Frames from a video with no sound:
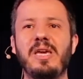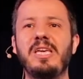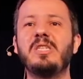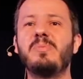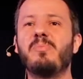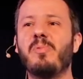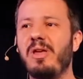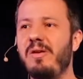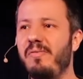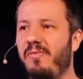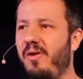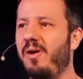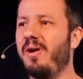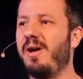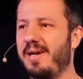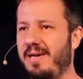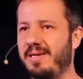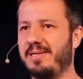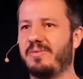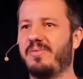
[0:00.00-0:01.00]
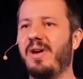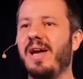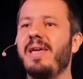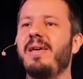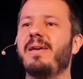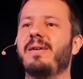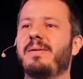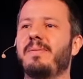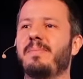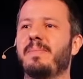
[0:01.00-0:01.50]
he's praying for us,
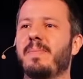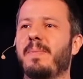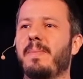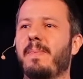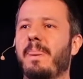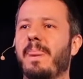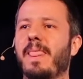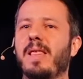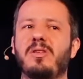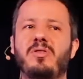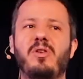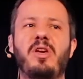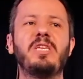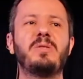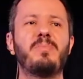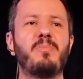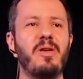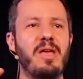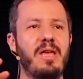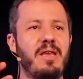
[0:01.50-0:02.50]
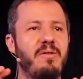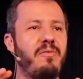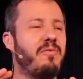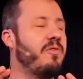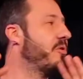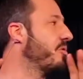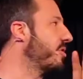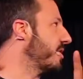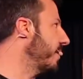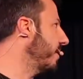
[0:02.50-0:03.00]
right? So he's praying in the
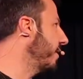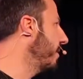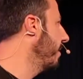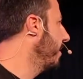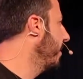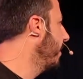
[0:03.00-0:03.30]
future.